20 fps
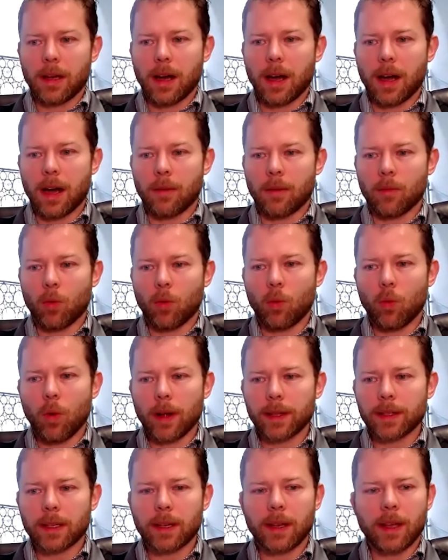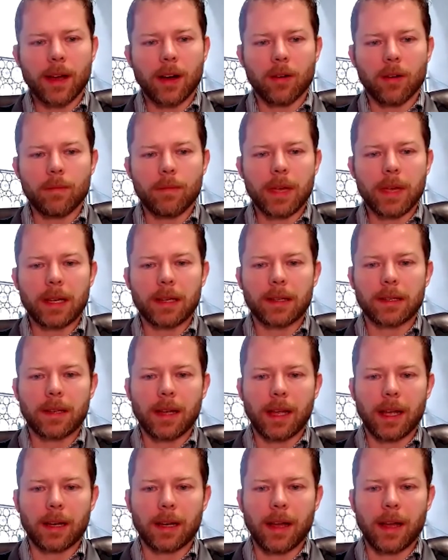Um, what's going to help me to
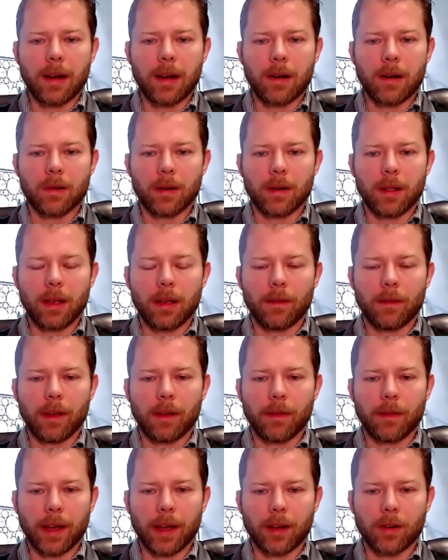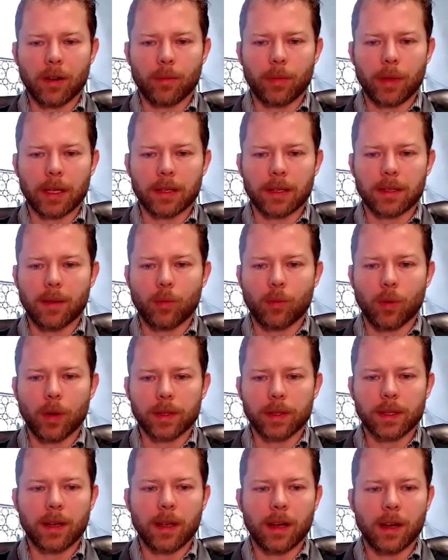stand out if, if I go to Big Step?
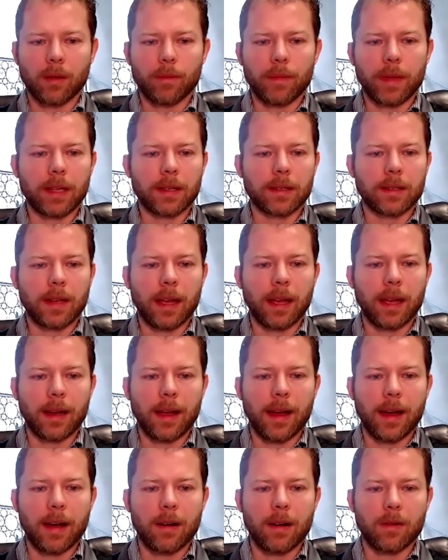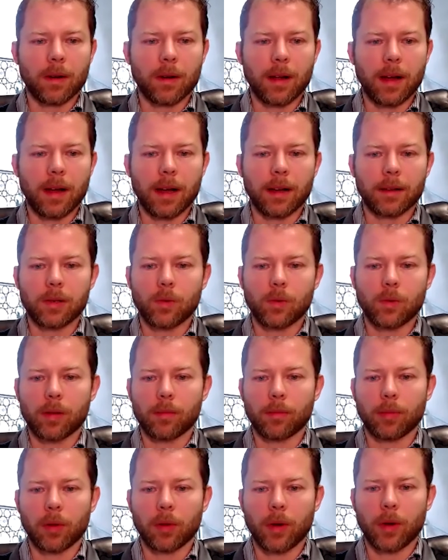What's going to help me to stand out uh, to an
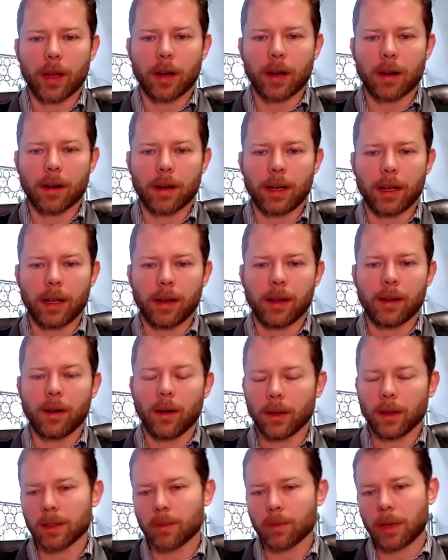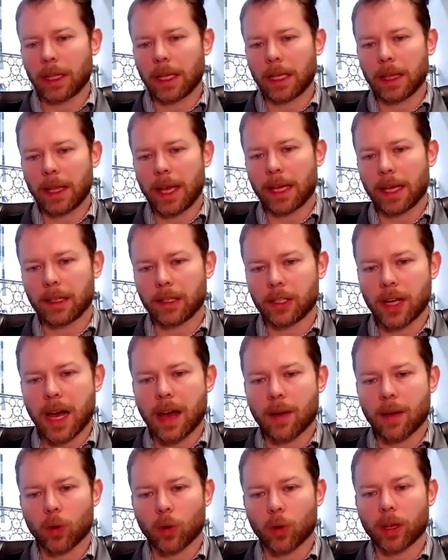employer and, and ultimately land a
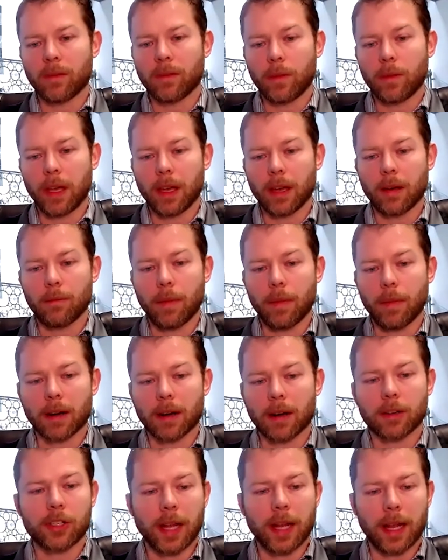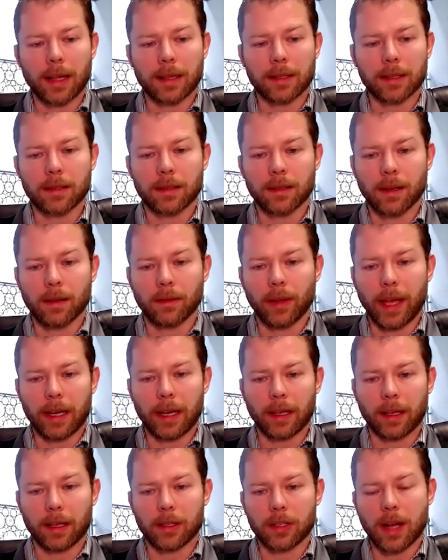job or give me a better chance of
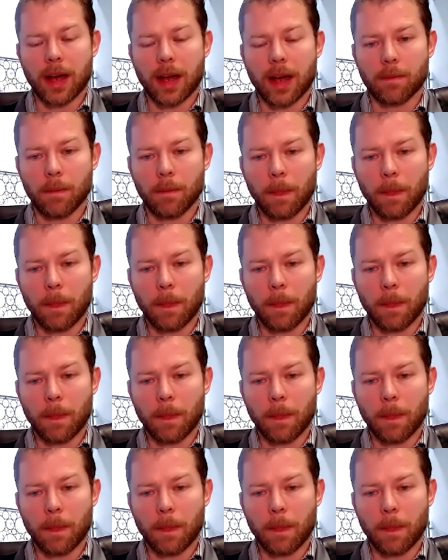landing a job?